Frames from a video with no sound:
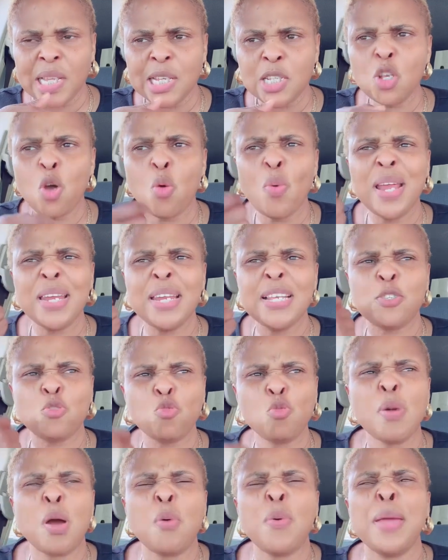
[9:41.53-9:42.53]
So when this
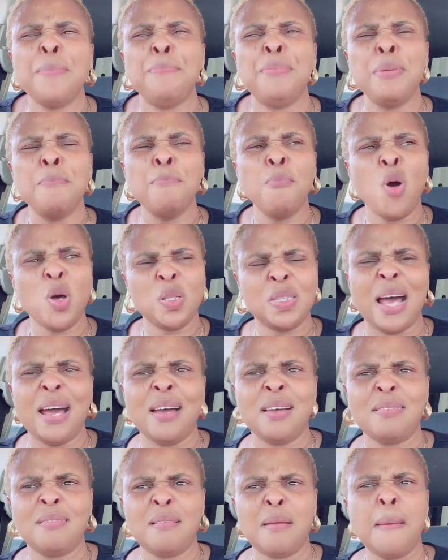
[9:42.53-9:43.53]
woman went be
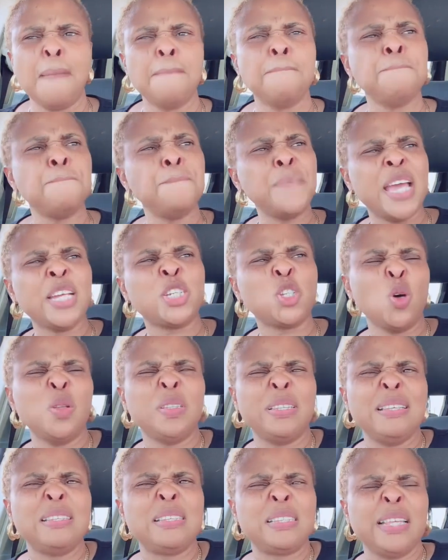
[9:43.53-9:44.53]
mother,
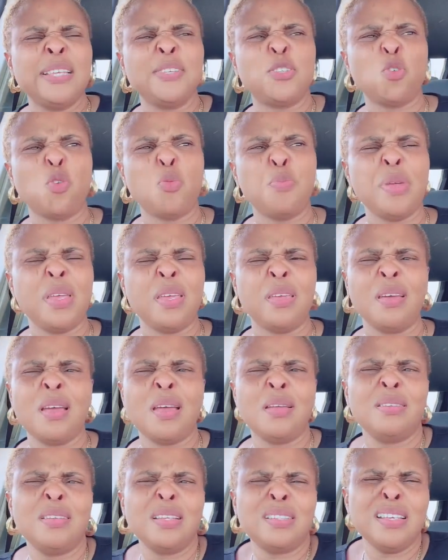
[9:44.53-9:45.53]
mentioned this thing to me,
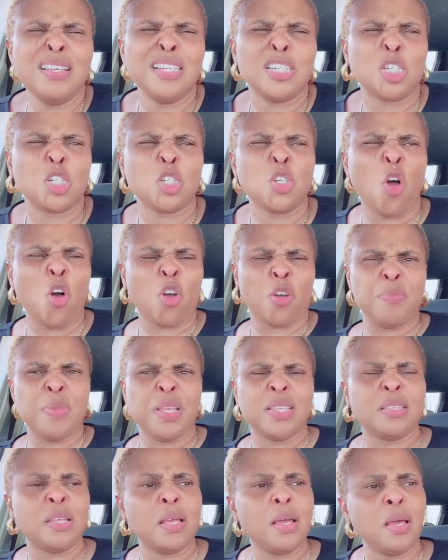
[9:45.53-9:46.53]
the thing shocked
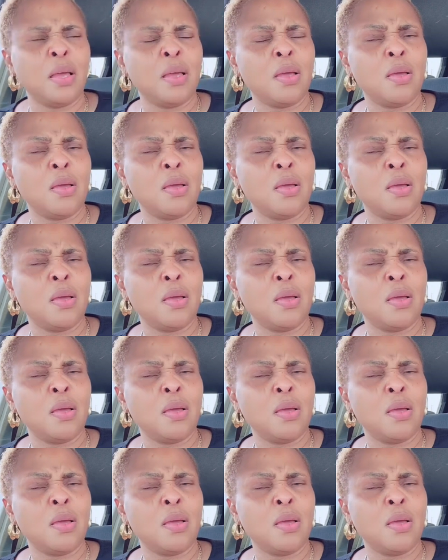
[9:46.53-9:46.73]
me. Say,